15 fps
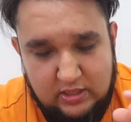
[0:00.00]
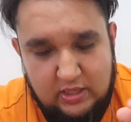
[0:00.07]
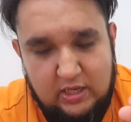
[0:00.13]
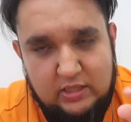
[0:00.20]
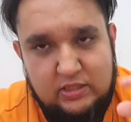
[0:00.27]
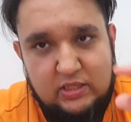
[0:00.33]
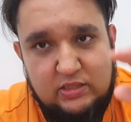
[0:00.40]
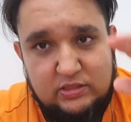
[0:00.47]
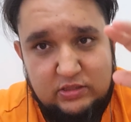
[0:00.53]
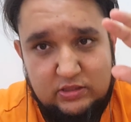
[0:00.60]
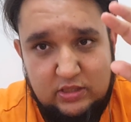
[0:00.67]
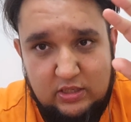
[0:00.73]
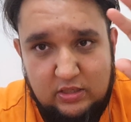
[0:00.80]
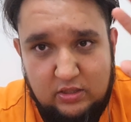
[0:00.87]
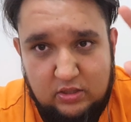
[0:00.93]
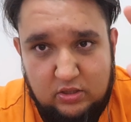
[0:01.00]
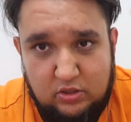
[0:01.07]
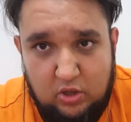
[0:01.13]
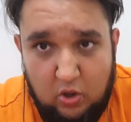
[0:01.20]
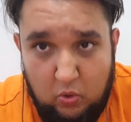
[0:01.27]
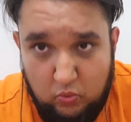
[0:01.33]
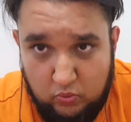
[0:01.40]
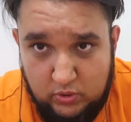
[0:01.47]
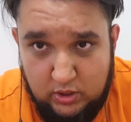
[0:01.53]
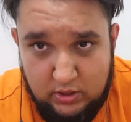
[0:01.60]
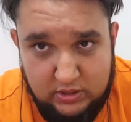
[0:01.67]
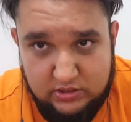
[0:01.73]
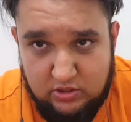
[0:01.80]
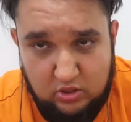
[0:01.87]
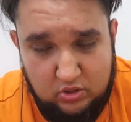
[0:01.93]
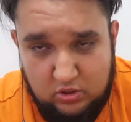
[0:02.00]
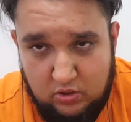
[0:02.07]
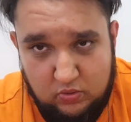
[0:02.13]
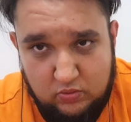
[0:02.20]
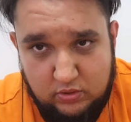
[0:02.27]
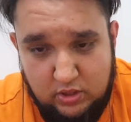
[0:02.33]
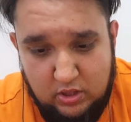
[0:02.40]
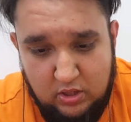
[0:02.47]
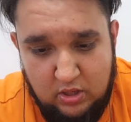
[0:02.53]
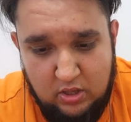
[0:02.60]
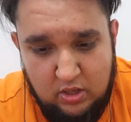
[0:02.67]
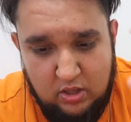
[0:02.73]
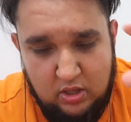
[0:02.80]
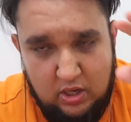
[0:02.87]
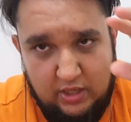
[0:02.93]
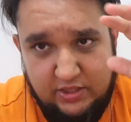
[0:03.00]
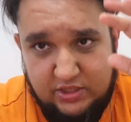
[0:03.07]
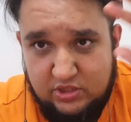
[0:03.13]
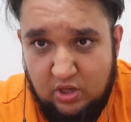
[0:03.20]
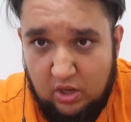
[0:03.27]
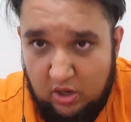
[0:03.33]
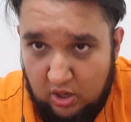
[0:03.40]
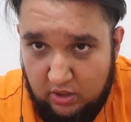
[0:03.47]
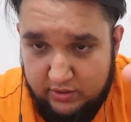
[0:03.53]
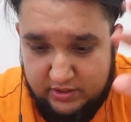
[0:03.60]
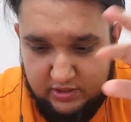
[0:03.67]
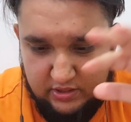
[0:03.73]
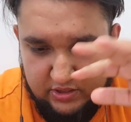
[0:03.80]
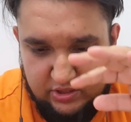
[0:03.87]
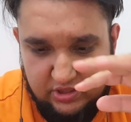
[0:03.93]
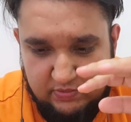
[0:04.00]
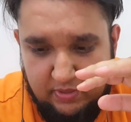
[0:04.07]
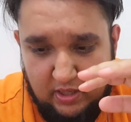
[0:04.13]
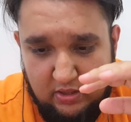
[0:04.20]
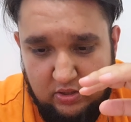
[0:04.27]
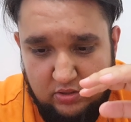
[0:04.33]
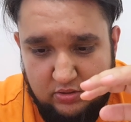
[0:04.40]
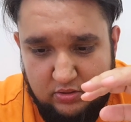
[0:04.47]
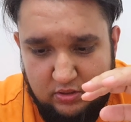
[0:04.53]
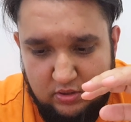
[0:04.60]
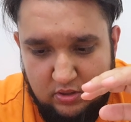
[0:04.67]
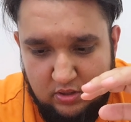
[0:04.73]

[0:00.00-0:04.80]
It is cold. It's not cold, and it's not hot. It's just bang on.